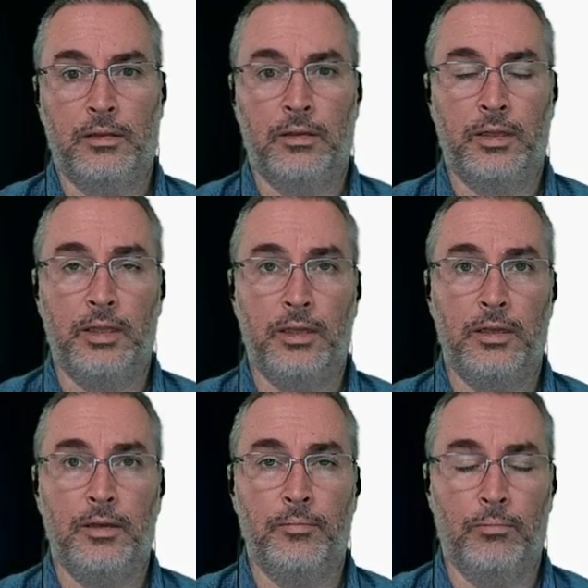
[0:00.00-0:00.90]

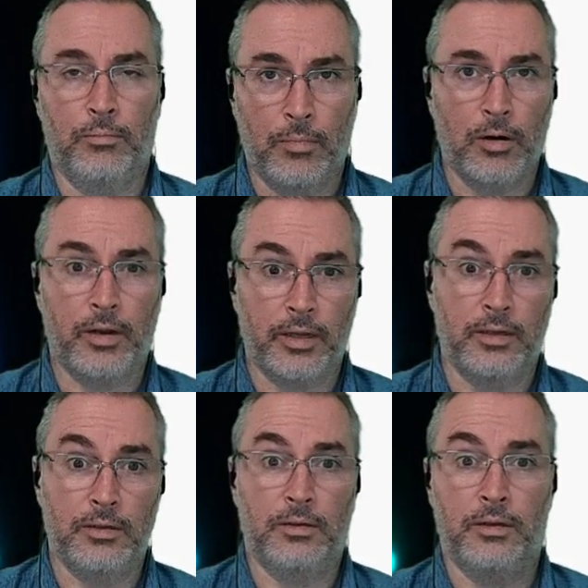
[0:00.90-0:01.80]
the
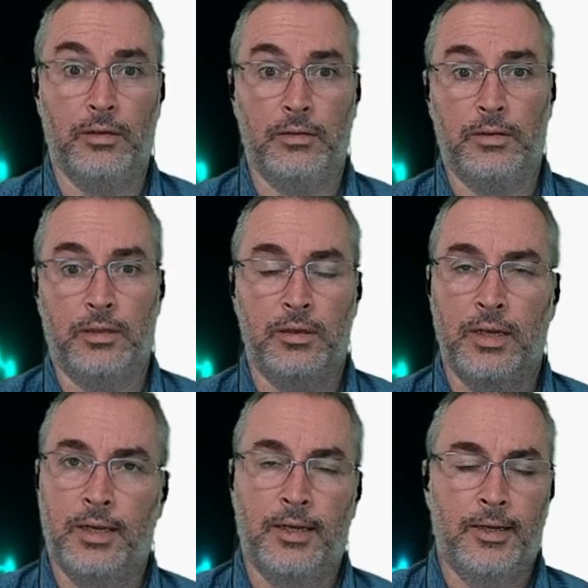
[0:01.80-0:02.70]
market, the
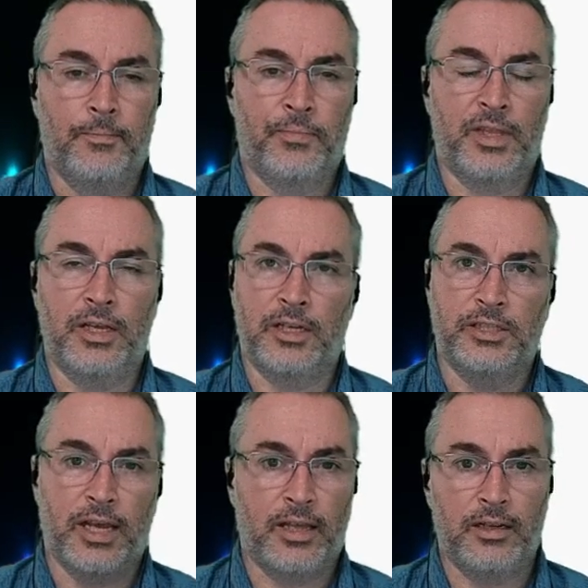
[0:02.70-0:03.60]

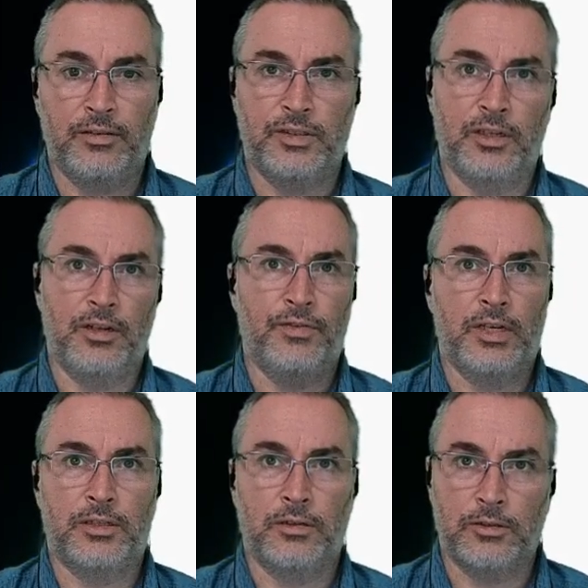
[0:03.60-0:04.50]
executives and
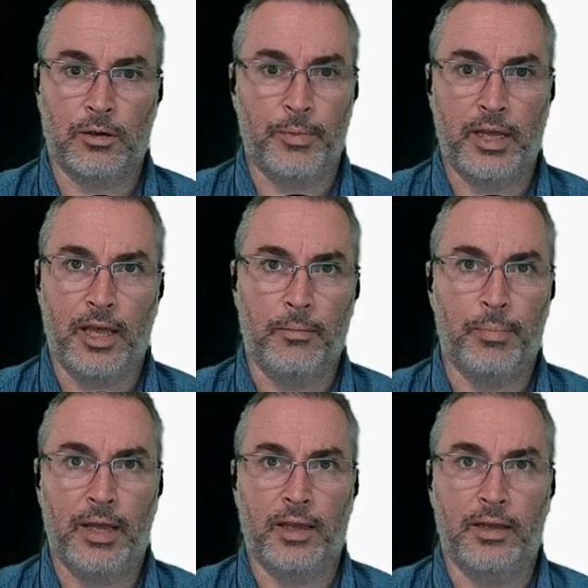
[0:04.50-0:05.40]
investors are making
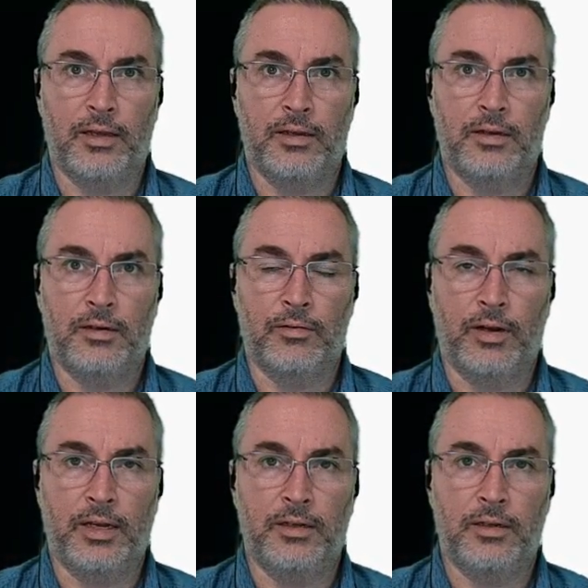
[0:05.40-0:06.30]
bank,
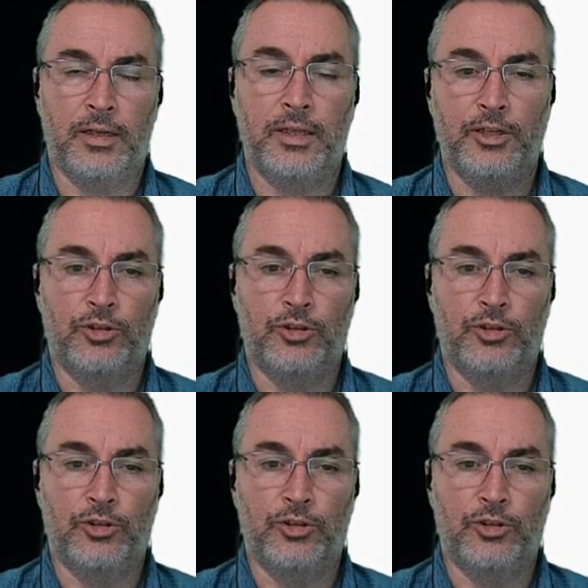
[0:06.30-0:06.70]
right? And they